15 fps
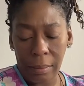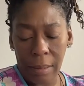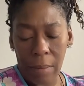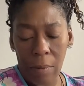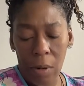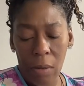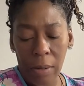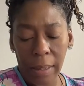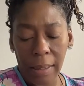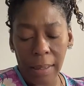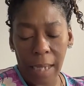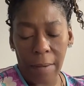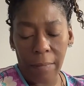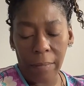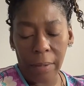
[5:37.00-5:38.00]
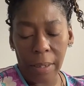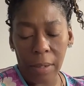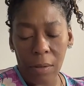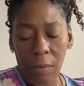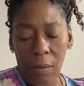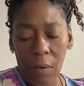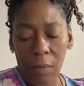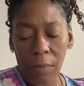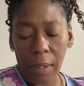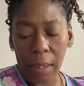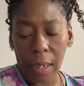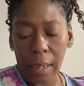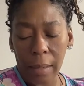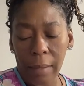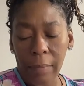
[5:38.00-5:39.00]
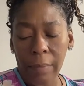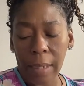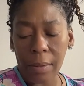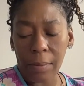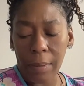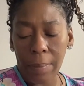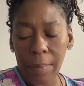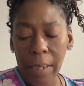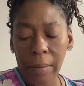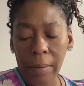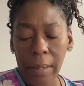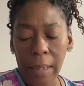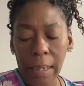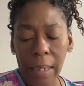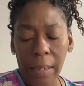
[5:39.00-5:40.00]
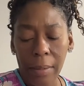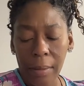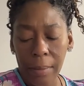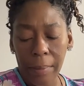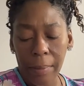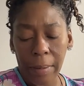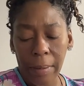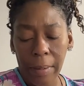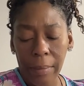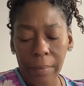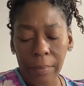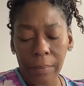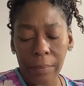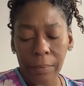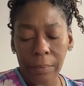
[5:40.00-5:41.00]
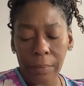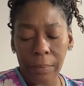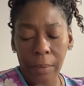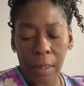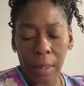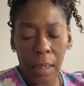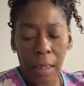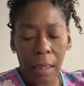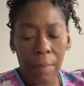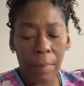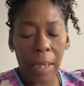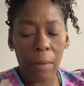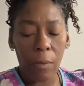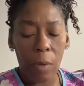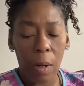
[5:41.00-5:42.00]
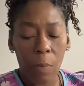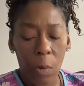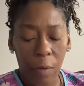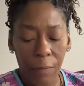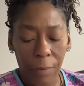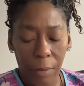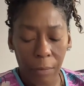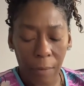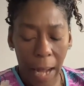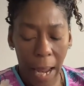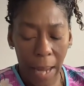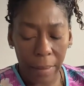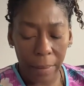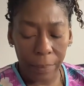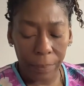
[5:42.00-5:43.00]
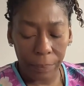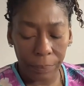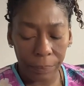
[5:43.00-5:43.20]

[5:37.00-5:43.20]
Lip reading: They were only stifling your growth, collective. That's what I'm hearing. Thank you, Spirit. Let me get one more for the rat.